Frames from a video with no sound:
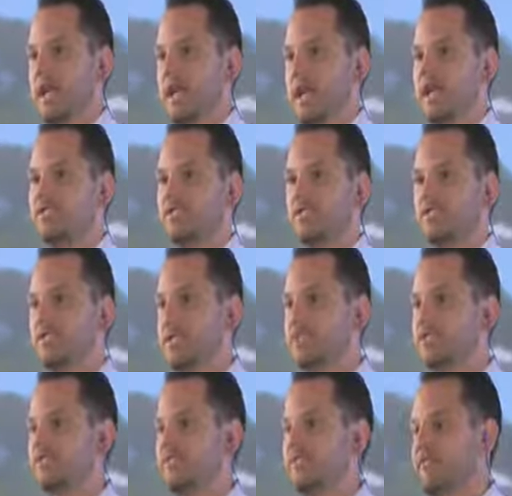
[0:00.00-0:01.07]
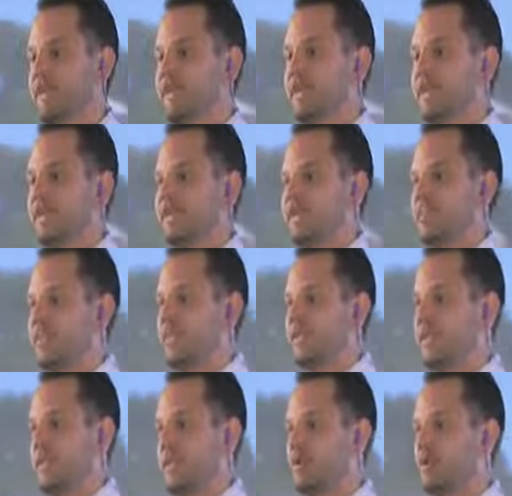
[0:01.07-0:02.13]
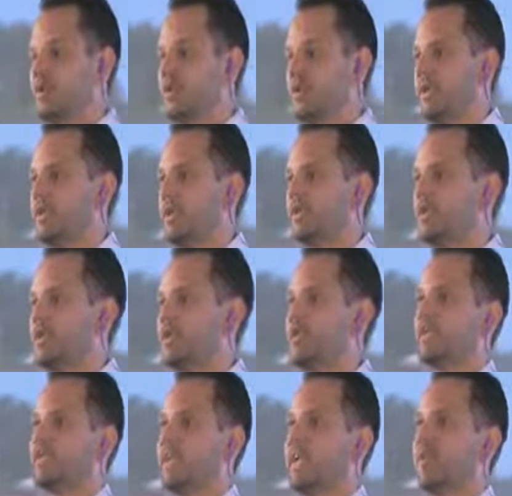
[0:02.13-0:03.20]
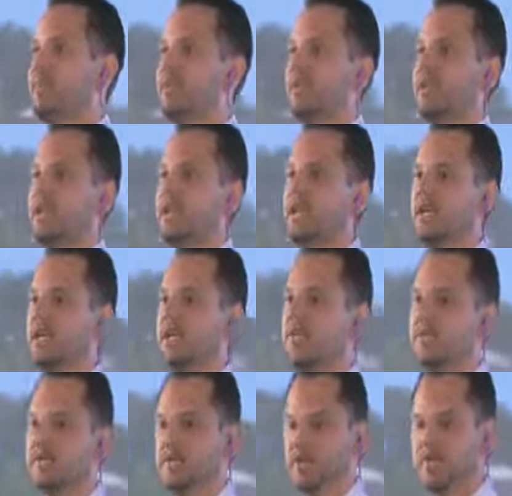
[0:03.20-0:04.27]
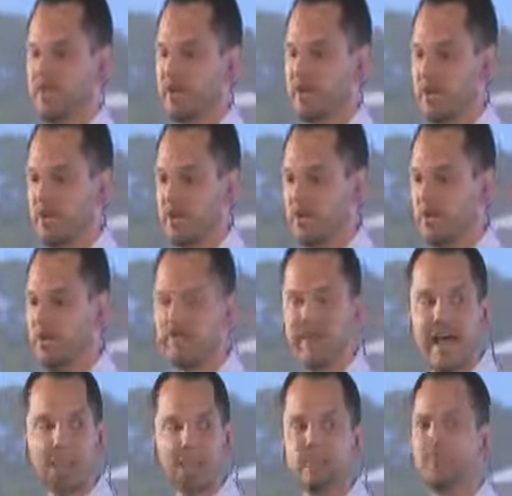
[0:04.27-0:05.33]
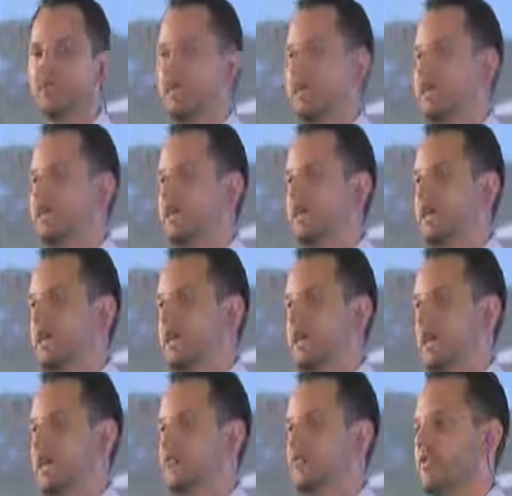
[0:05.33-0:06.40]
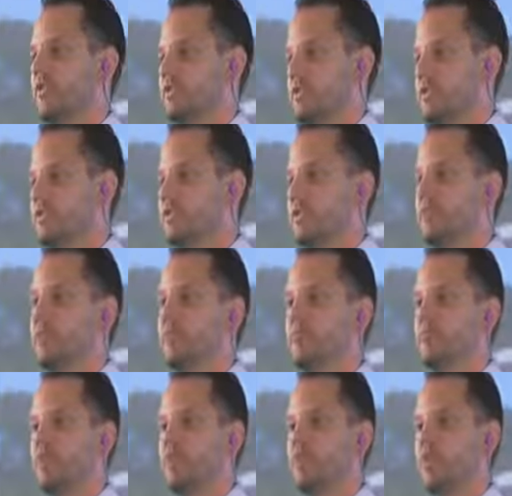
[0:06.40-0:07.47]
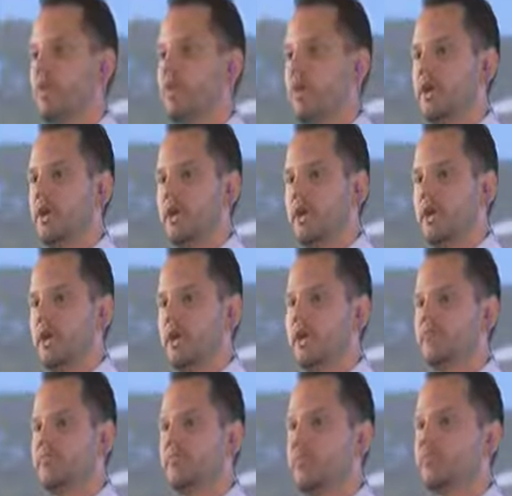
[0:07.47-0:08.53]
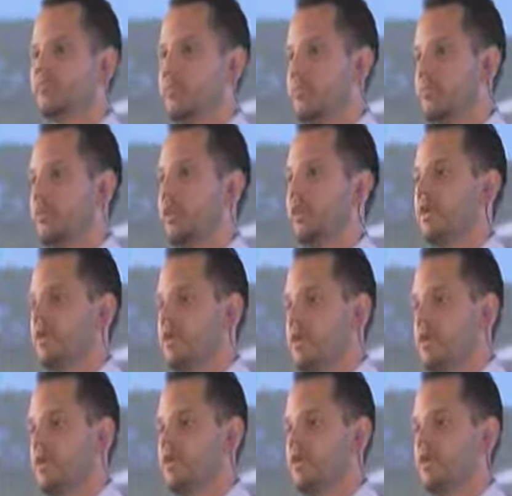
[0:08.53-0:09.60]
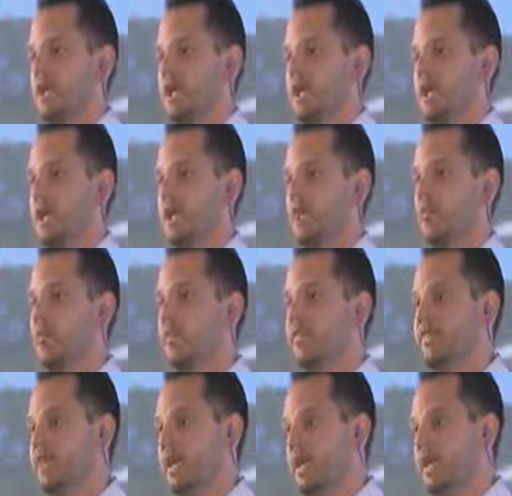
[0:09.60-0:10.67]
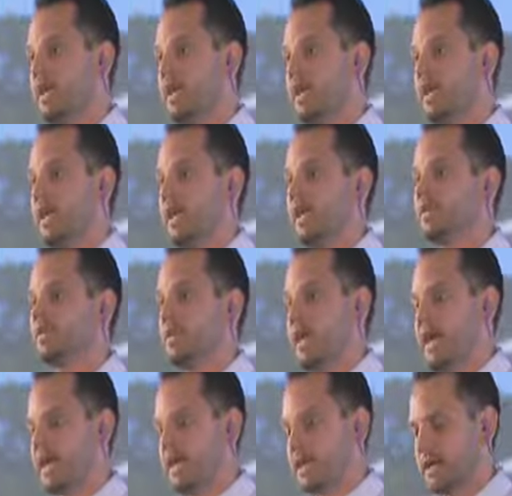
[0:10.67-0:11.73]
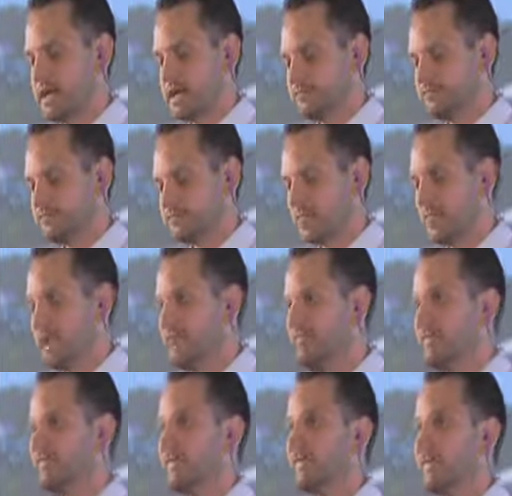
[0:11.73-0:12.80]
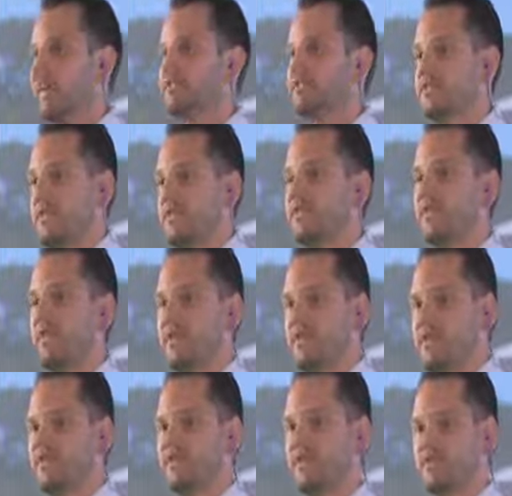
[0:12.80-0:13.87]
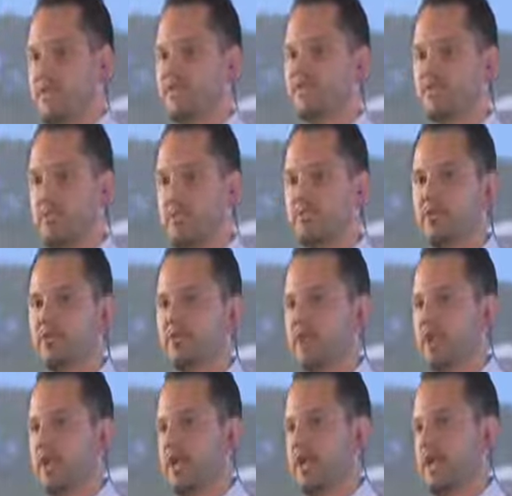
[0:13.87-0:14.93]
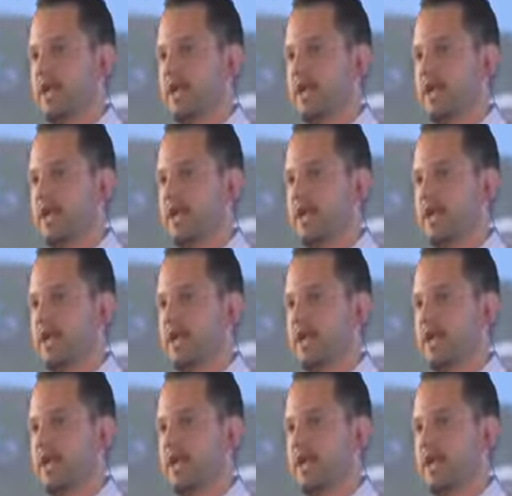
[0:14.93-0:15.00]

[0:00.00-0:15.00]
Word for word: And so for us, for funding, it's a big thing. We really want to reach sustainability. Uh, we set a very bold five-year plan uh, for us to continue to move forward, and it has a multi-pronged approach. Uh, the one thing is that um, we have these events, you know, fundraising events we're able to run.